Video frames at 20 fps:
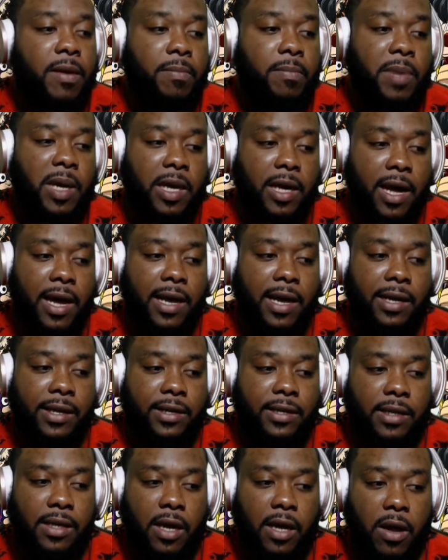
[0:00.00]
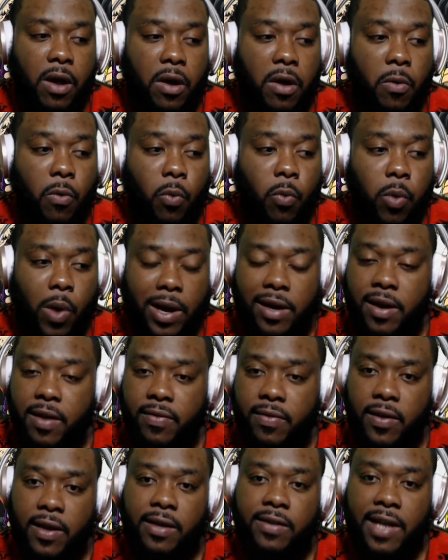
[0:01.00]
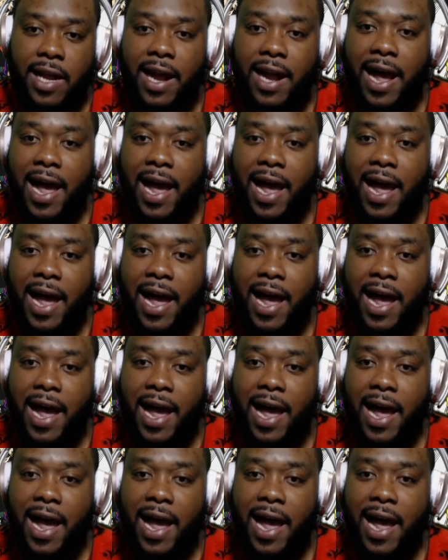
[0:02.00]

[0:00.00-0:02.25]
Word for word: because one of the things that